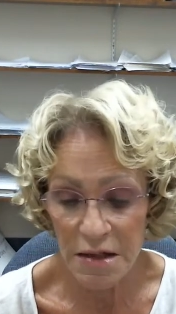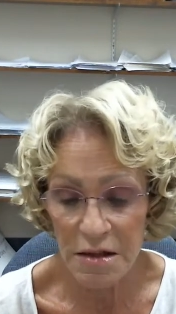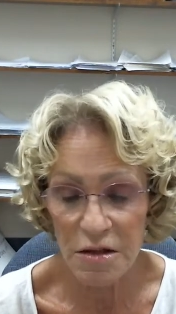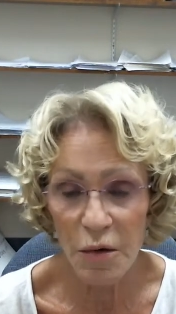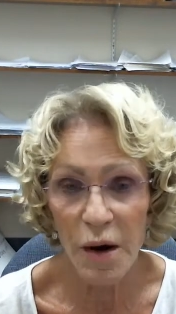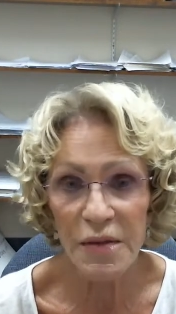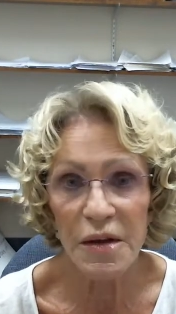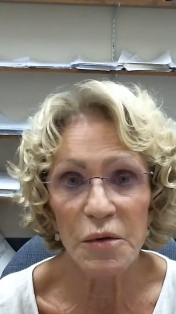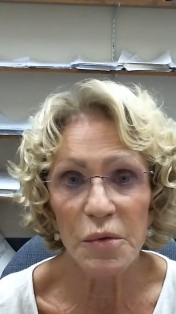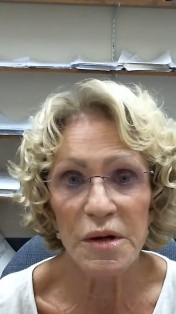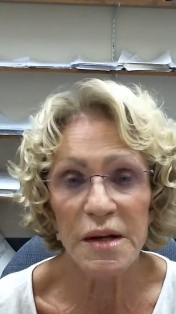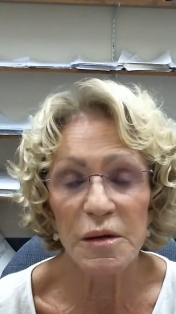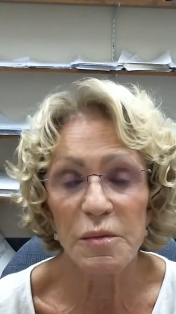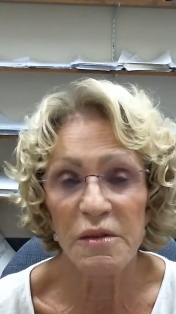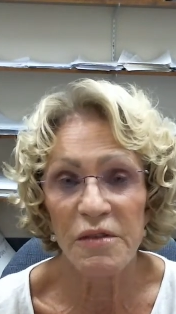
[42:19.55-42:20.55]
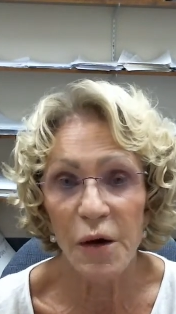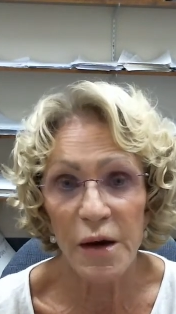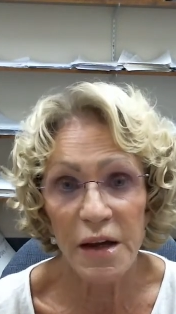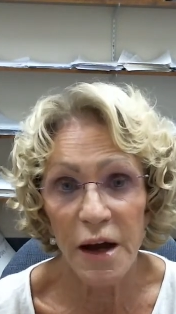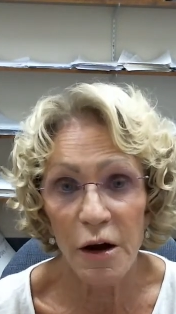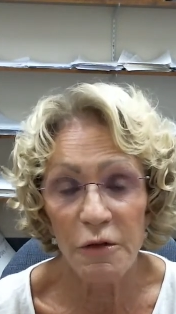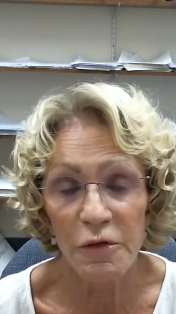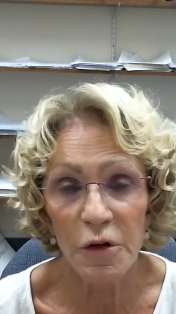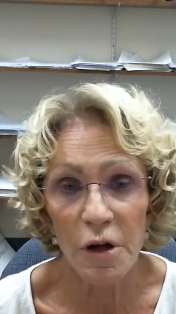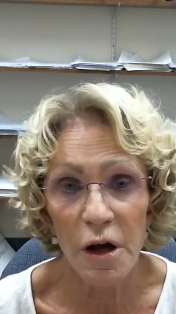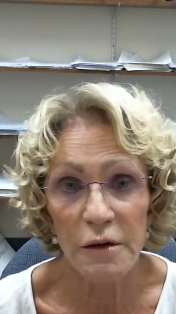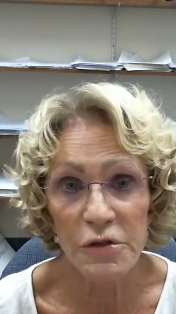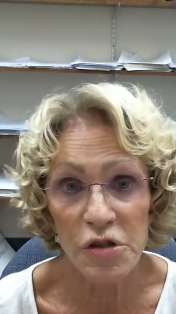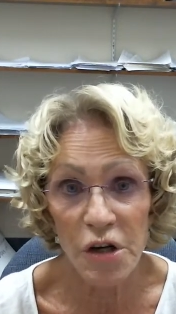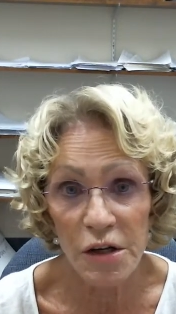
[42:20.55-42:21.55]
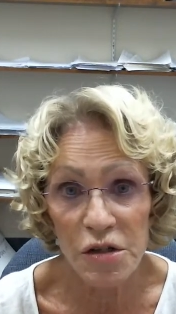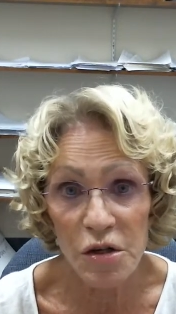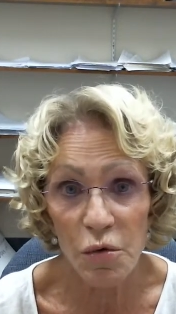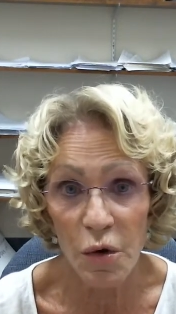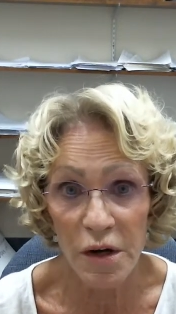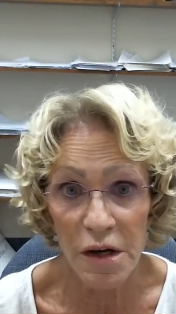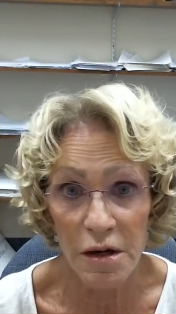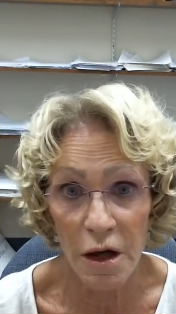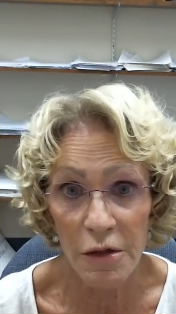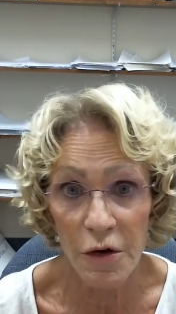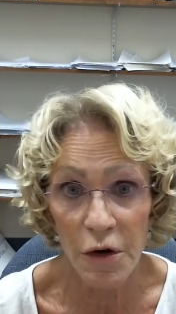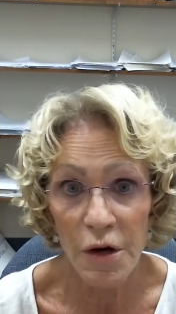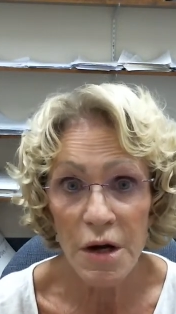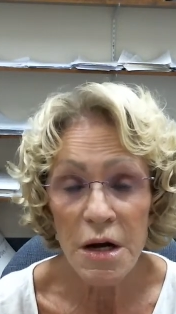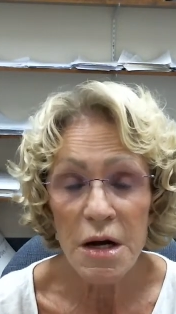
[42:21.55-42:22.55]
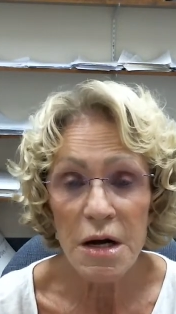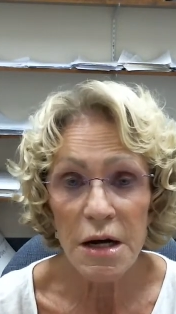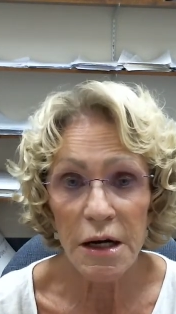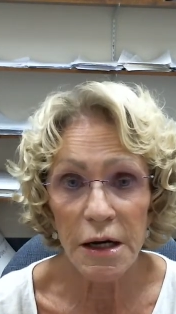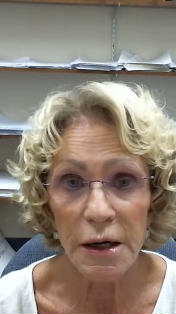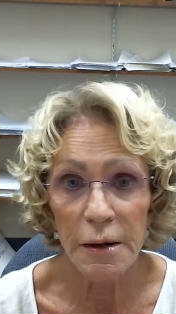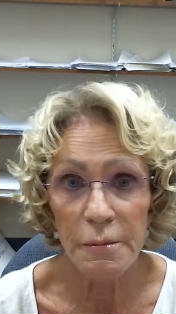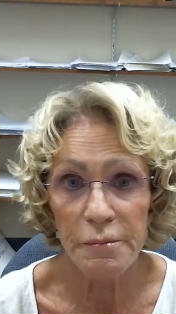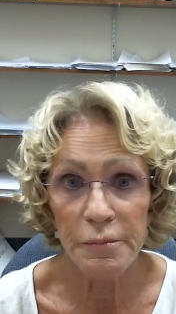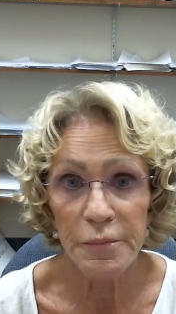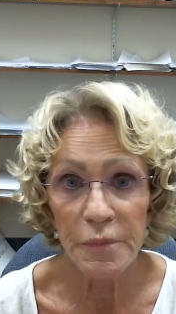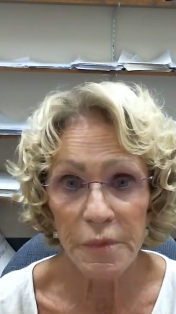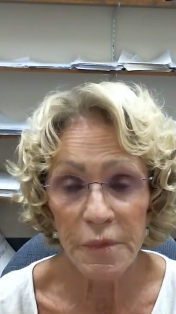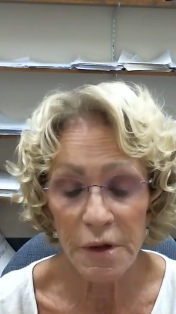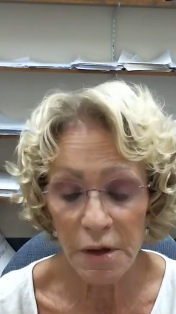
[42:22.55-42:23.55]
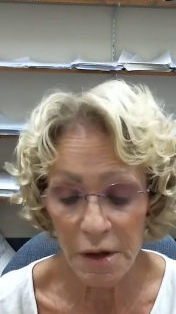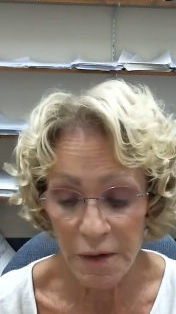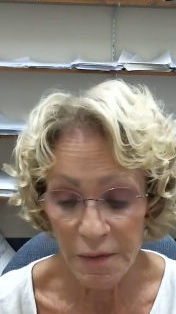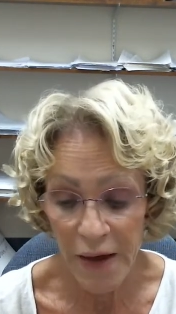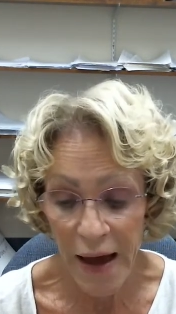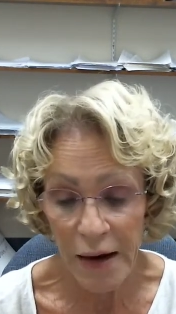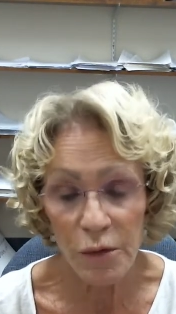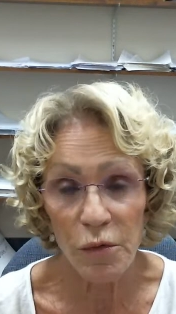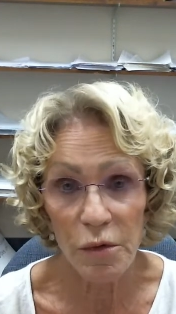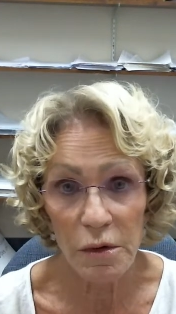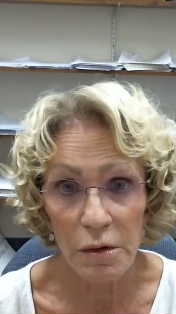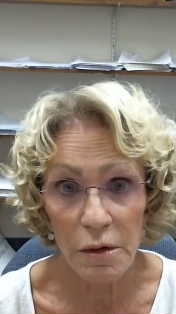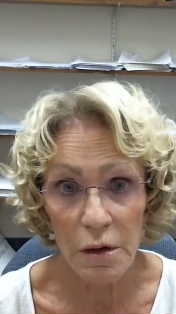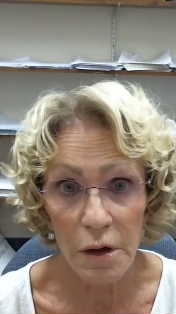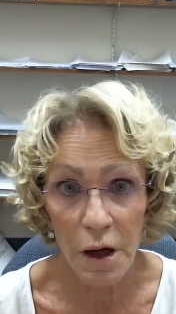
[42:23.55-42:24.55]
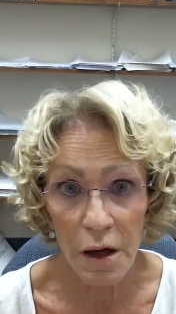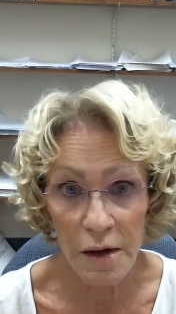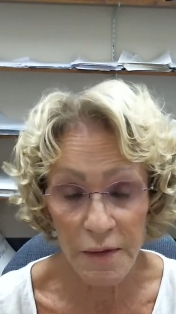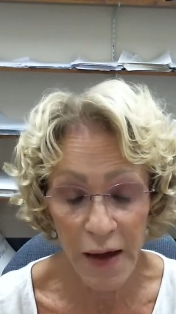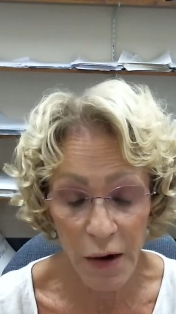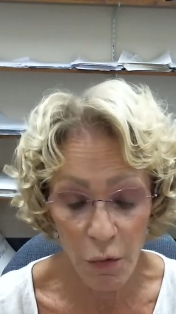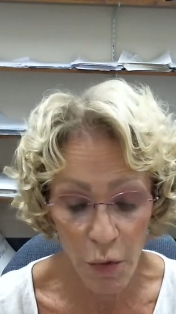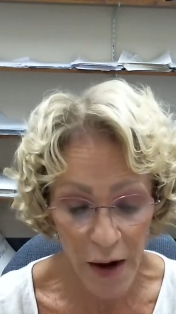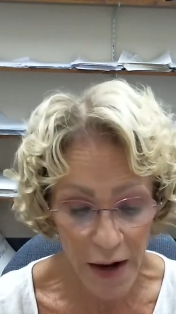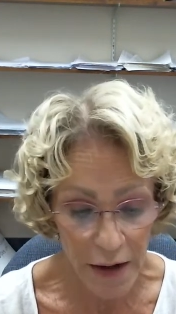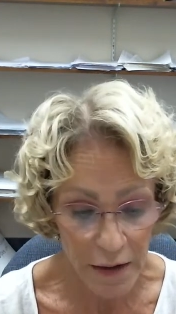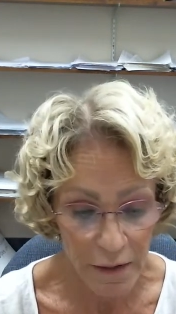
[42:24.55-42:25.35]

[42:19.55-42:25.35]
So I think we need to be very careful of judging one another um, in that way.